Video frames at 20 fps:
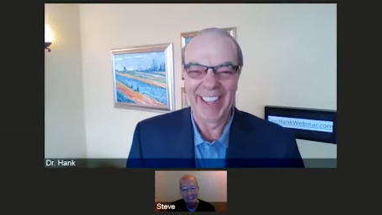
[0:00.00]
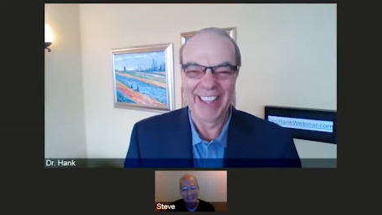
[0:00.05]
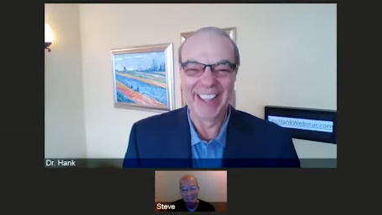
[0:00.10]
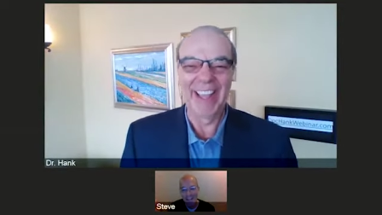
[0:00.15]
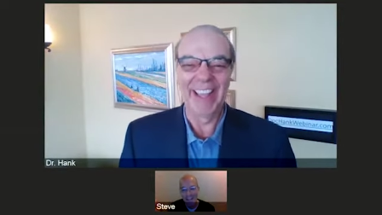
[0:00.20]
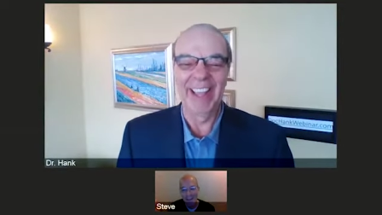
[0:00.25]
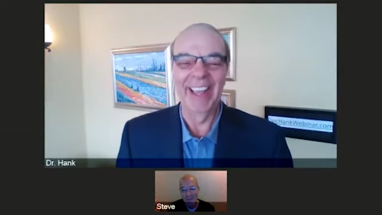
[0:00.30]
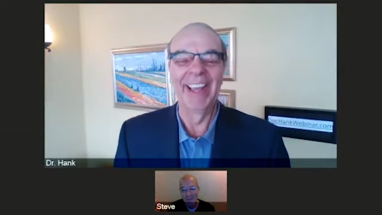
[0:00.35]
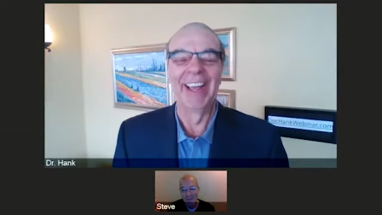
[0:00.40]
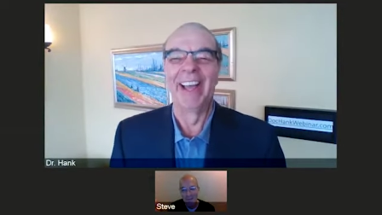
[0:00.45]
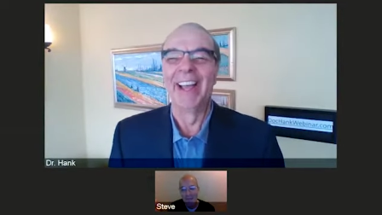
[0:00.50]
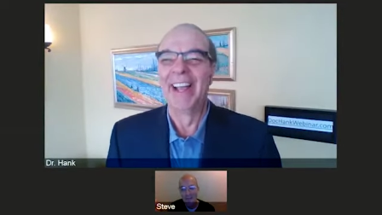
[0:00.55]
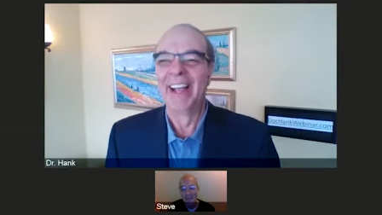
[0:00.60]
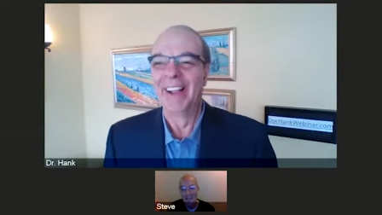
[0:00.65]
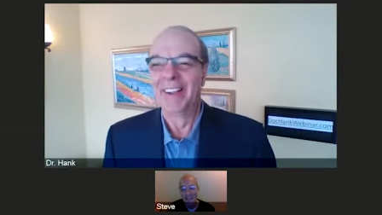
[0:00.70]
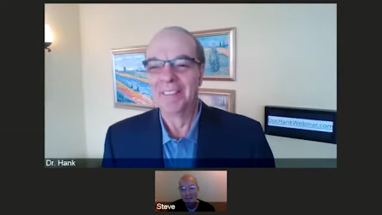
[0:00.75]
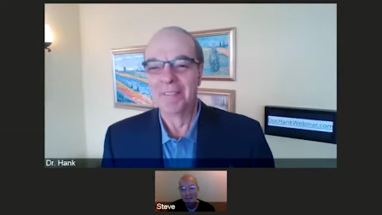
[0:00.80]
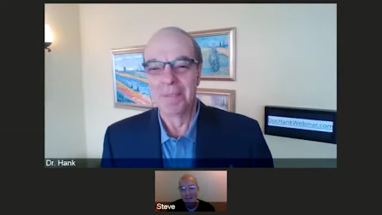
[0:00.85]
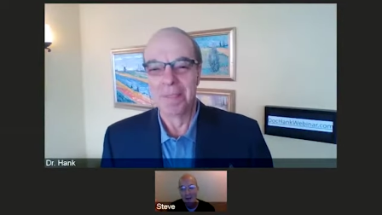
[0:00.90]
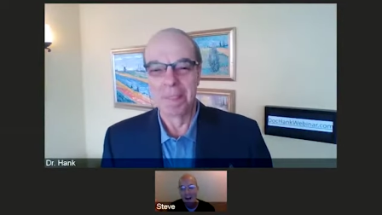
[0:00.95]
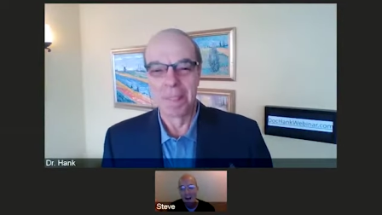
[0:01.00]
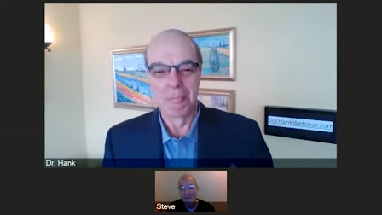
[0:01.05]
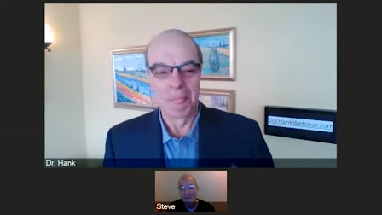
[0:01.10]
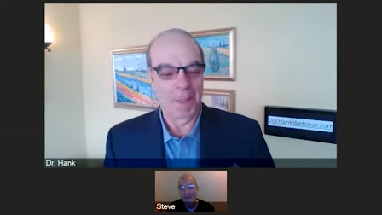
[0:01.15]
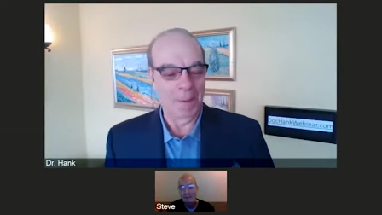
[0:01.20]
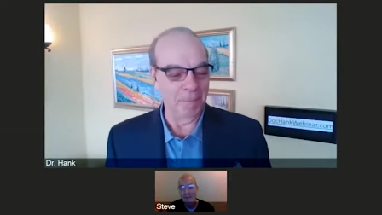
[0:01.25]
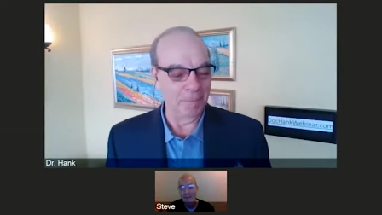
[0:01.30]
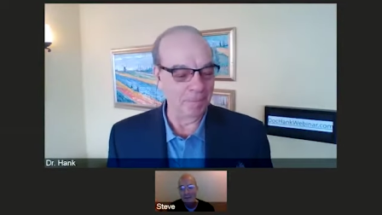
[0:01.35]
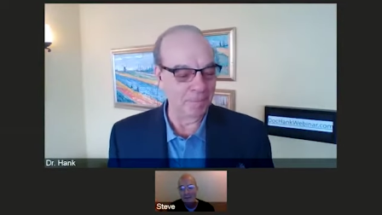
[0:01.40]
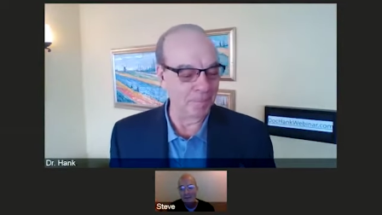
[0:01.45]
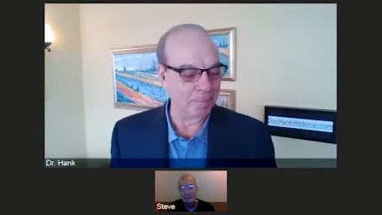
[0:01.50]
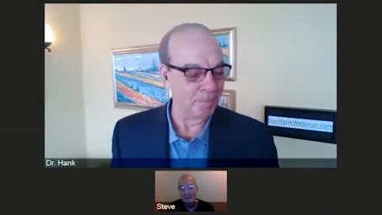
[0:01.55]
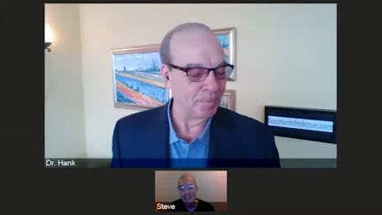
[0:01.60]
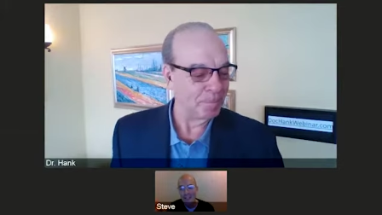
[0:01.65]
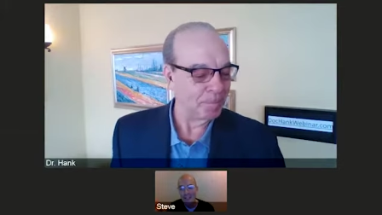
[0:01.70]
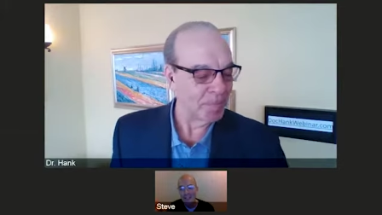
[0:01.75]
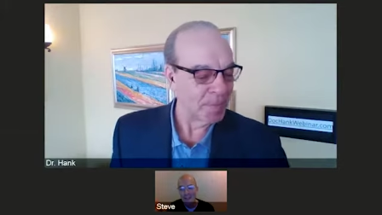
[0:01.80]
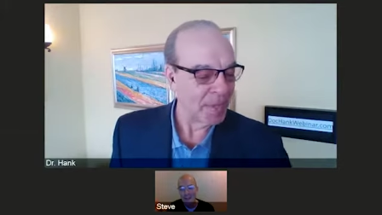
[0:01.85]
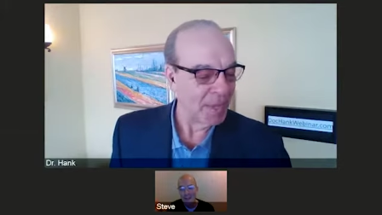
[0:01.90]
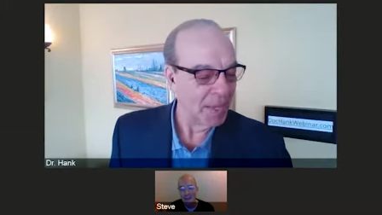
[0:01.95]
yeah. Everybody wanted to have coffee with me
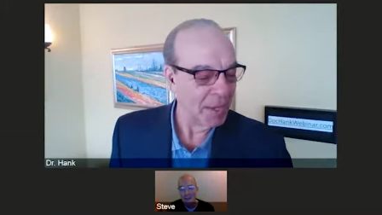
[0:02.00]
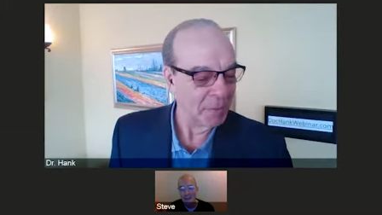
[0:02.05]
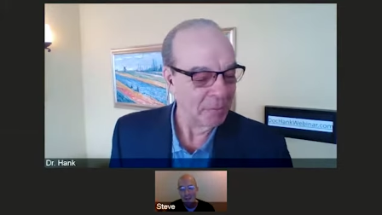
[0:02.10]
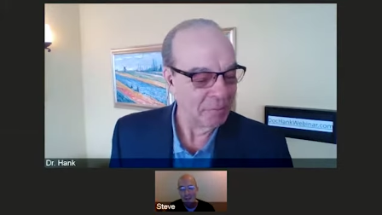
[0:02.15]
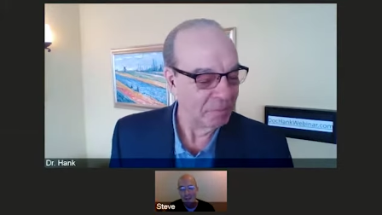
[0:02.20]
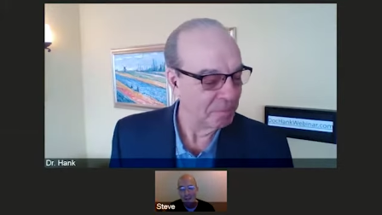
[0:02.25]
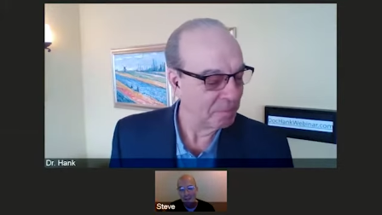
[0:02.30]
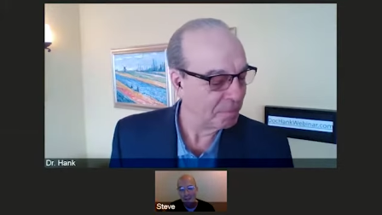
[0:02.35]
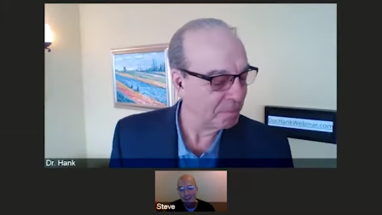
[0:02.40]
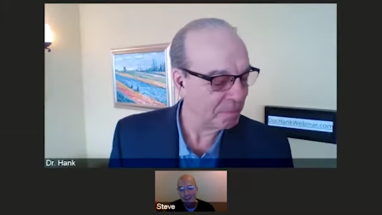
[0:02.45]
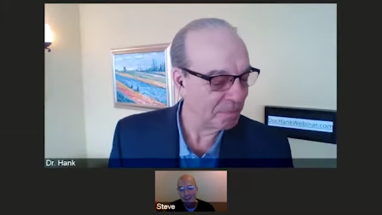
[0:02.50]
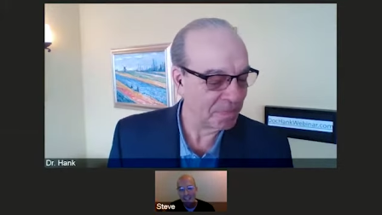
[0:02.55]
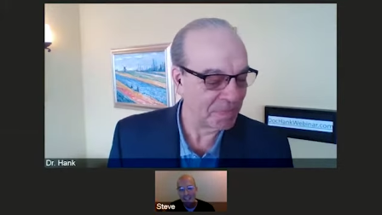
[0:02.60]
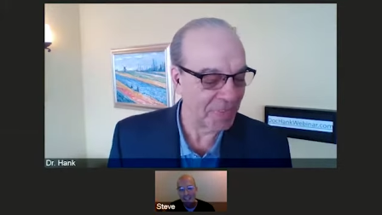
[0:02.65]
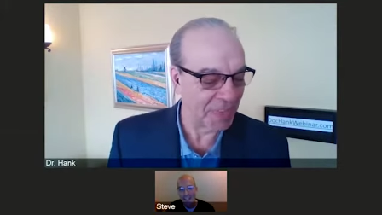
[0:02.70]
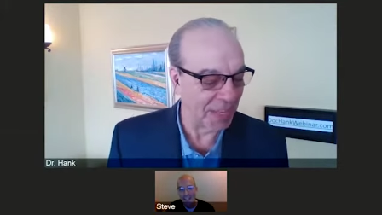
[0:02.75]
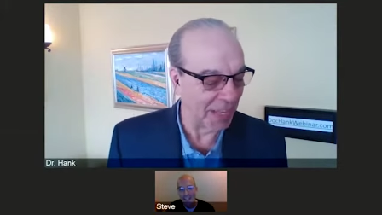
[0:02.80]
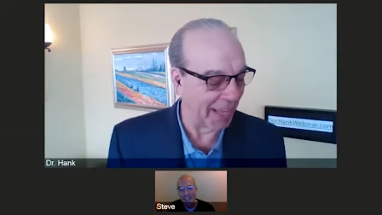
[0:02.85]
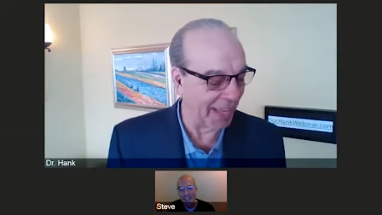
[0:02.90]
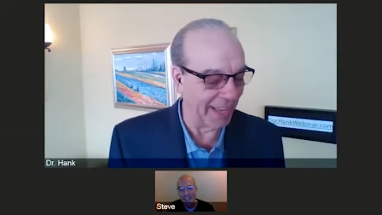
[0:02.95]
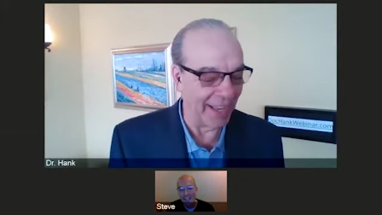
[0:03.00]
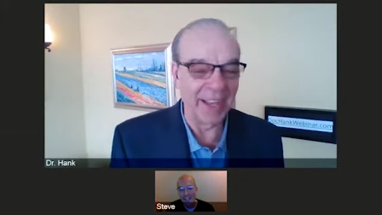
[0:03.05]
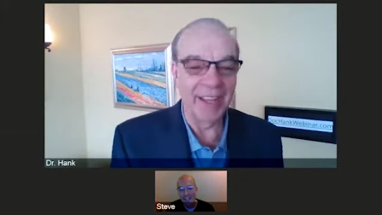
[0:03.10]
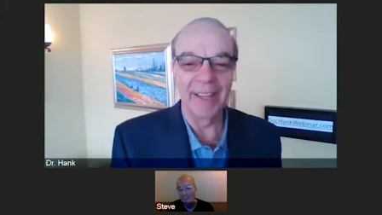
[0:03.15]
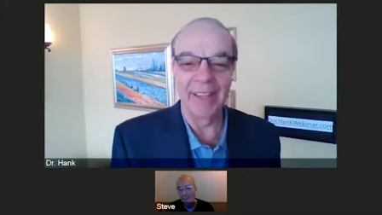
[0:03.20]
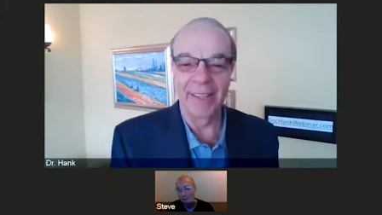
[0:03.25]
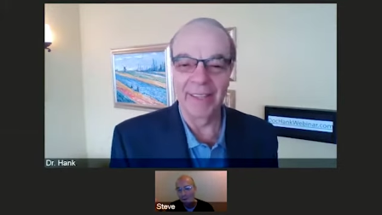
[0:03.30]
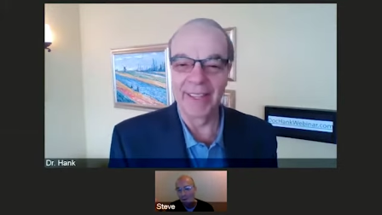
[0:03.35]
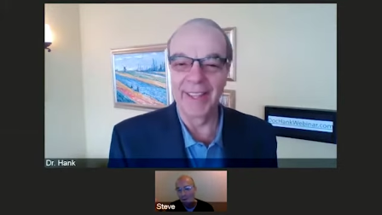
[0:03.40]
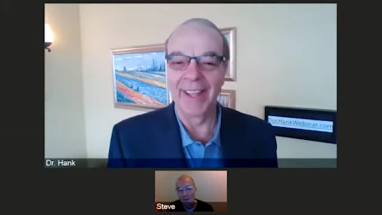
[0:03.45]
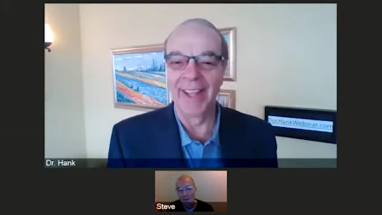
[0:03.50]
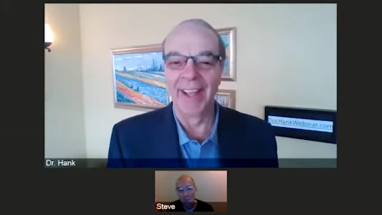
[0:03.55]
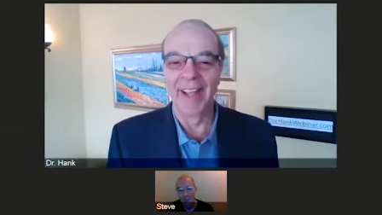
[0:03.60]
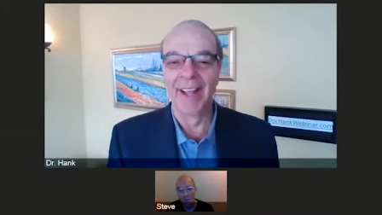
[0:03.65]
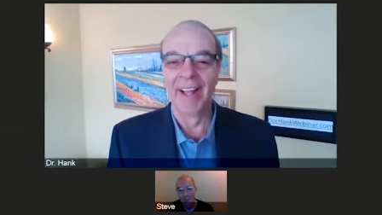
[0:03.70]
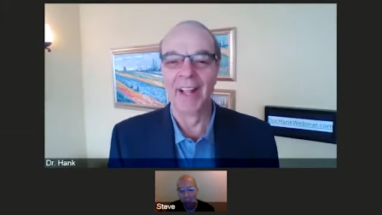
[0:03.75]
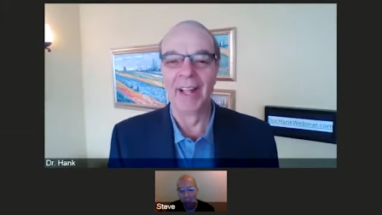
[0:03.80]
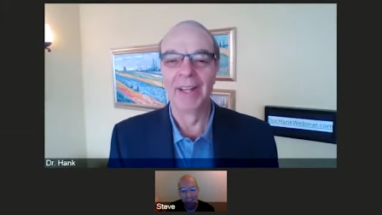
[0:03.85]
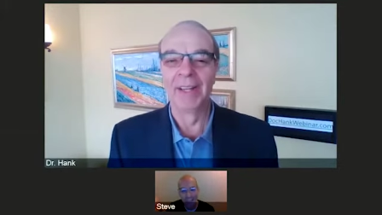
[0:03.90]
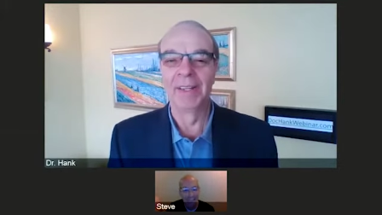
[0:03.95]
and meet with me and, and network mm-hmm.
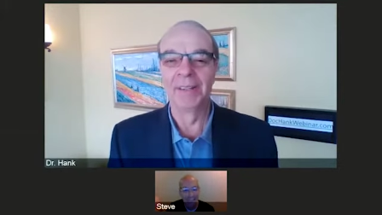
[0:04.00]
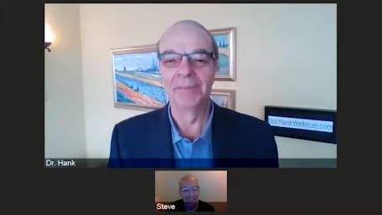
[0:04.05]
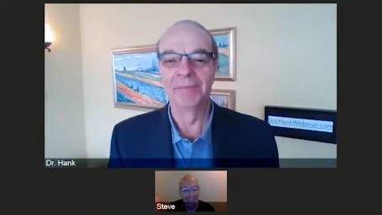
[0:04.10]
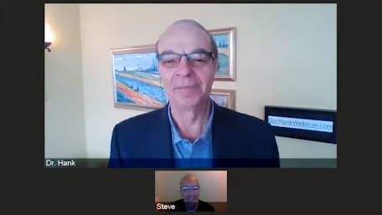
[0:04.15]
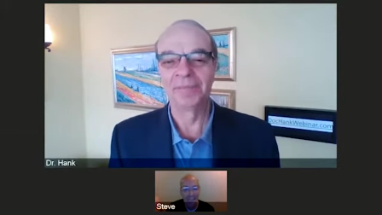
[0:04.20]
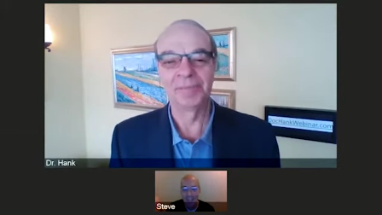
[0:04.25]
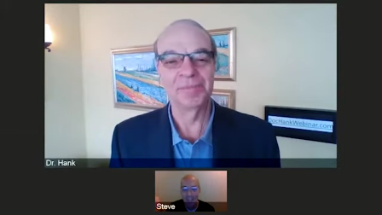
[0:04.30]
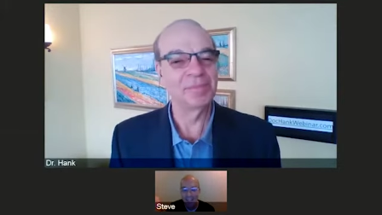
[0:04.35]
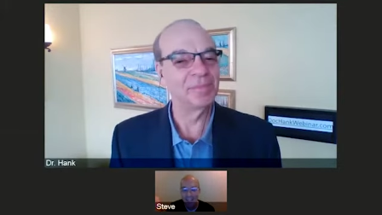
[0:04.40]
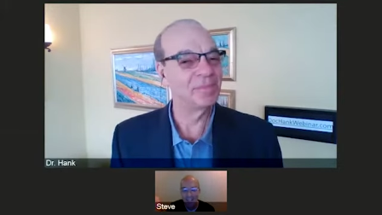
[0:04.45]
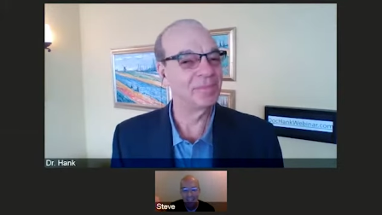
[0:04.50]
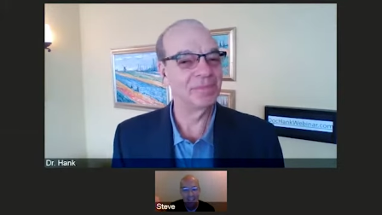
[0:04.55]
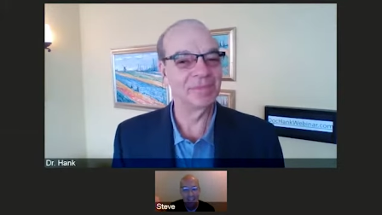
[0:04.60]
with me, and then